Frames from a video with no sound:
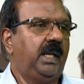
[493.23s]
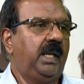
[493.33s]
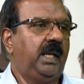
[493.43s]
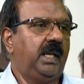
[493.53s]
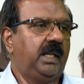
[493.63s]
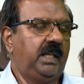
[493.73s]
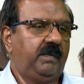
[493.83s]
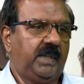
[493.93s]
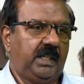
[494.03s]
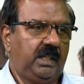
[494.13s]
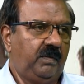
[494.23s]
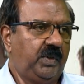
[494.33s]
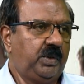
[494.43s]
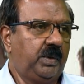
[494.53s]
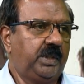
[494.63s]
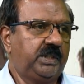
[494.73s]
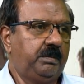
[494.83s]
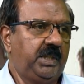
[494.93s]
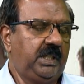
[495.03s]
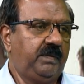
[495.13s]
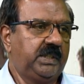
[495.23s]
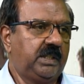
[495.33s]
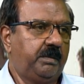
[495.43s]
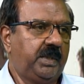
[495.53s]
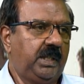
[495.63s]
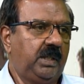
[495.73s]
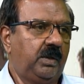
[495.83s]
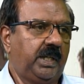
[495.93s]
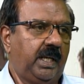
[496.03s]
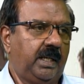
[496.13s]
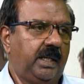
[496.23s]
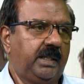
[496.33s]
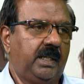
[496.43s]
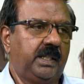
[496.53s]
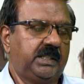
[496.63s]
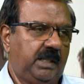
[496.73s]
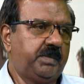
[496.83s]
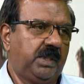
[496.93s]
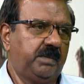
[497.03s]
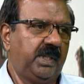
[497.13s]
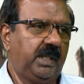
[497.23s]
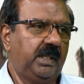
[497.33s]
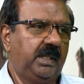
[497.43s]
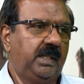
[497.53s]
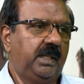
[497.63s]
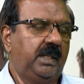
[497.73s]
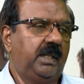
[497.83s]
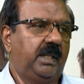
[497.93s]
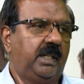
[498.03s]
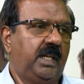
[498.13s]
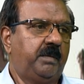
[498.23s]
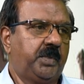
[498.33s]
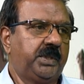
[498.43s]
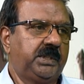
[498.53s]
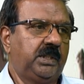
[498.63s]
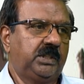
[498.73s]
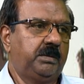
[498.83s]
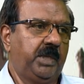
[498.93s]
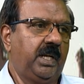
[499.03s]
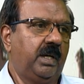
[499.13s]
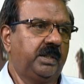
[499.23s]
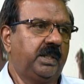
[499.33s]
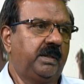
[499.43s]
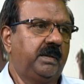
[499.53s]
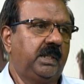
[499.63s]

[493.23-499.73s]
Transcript: And if that individual doesn't believe in something or cannot accept something, then that person doesn't belong there.